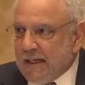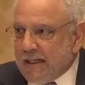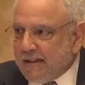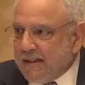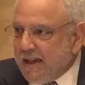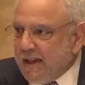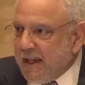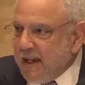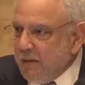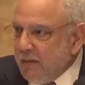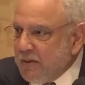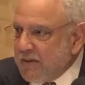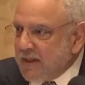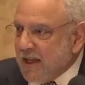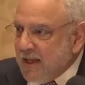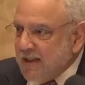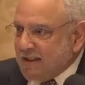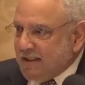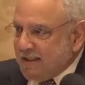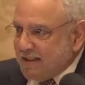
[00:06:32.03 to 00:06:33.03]
that he
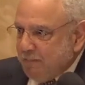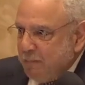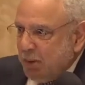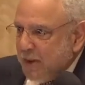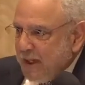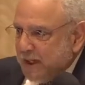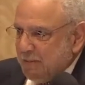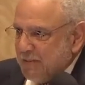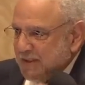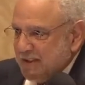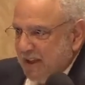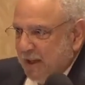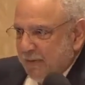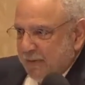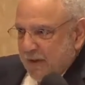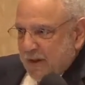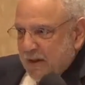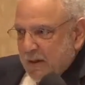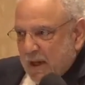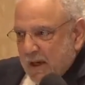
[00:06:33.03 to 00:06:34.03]
was putting himself
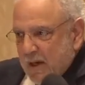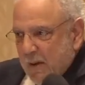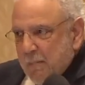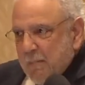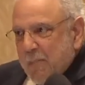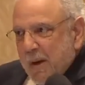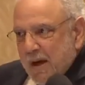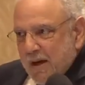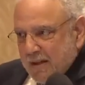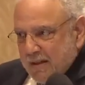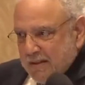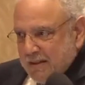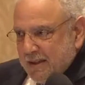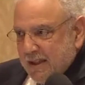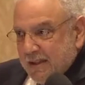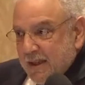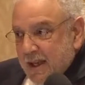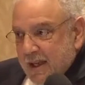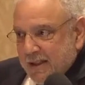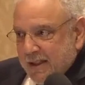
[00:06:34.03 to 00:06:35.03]
in a, in a box
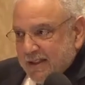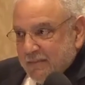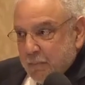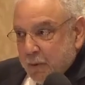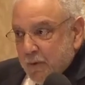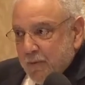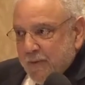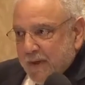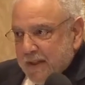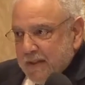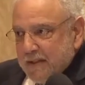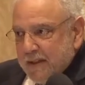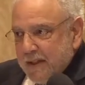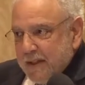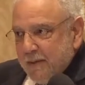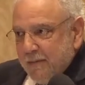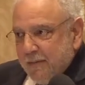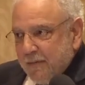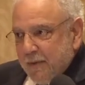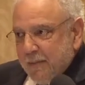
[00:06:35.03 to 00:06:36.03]
that, that prevented
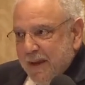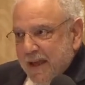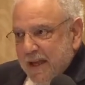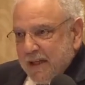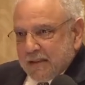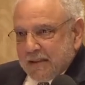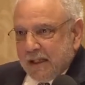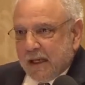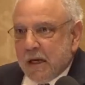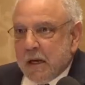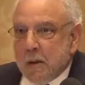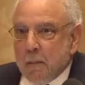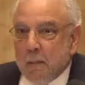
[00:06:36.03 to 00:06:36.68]
him from acting.